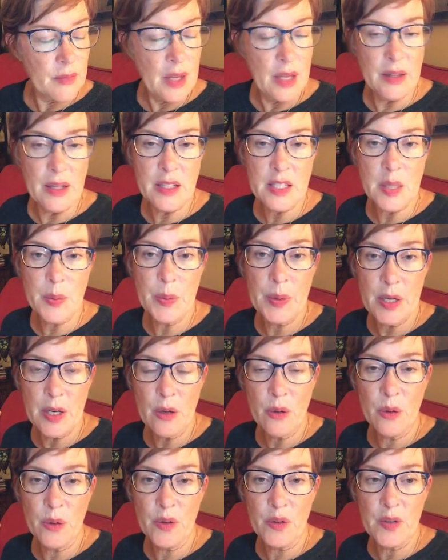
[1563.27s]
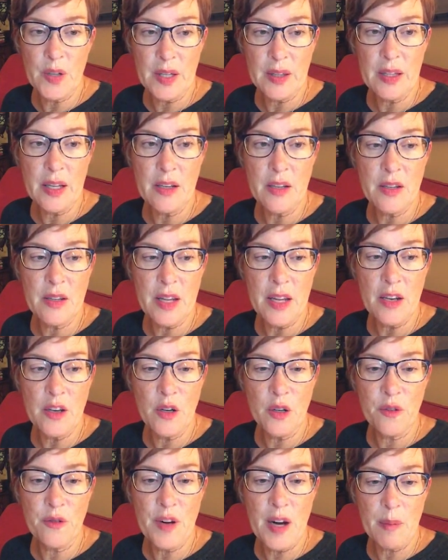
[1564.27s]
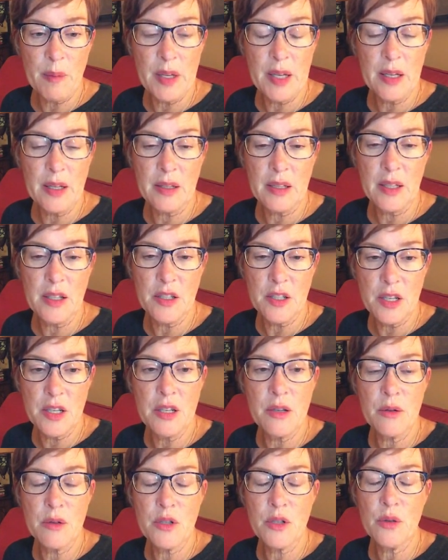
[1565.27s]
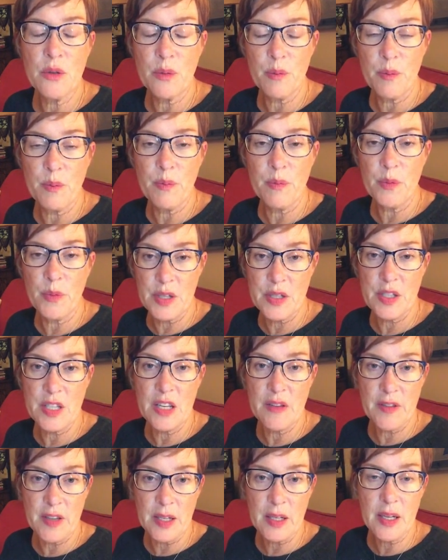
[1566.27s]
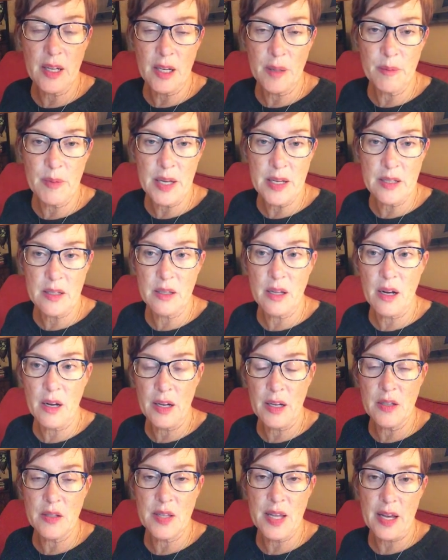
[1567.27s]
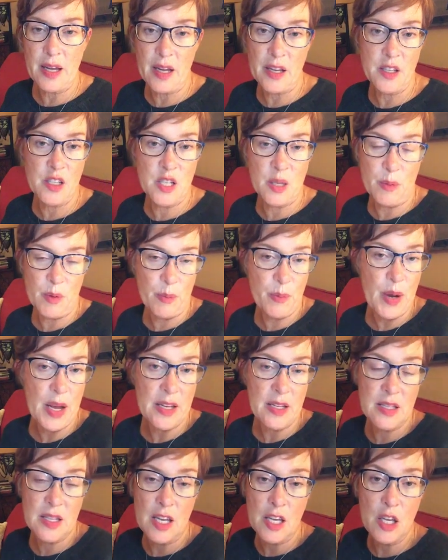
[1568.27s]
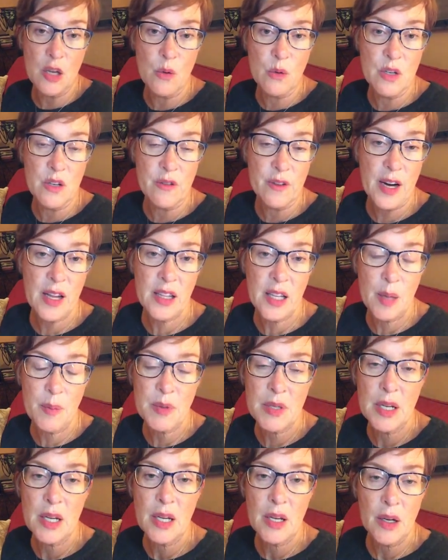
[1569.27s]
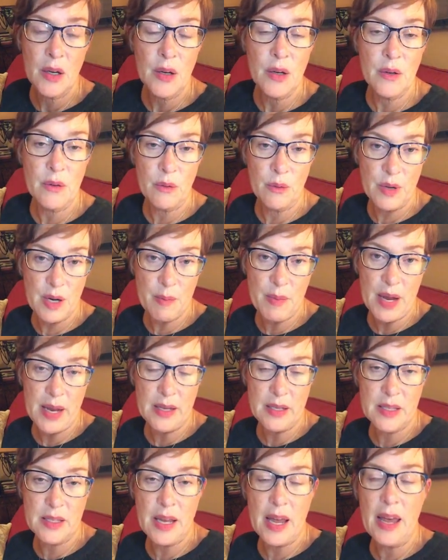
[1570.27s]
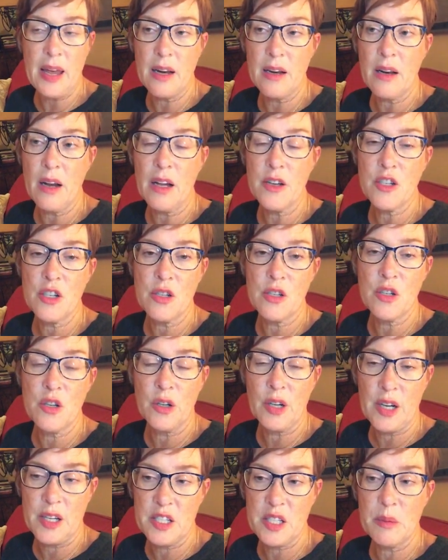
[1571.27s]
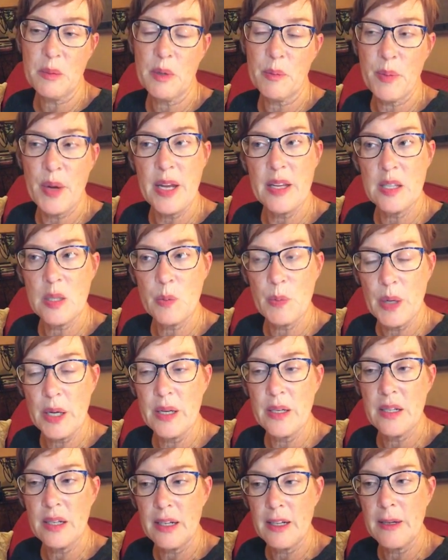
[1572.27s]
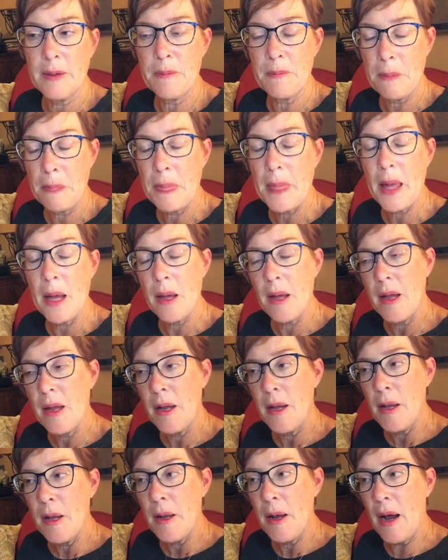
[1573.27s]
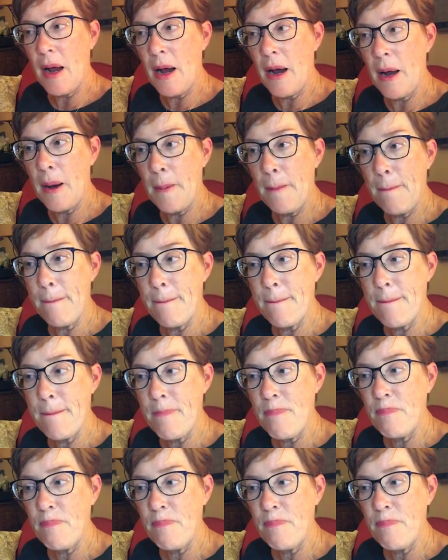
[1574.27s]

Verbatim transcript: and that's a pretty cool thing that, that your family can continue to receive income as long as that customer base that you developed remains. And not just your customer base, but um, um,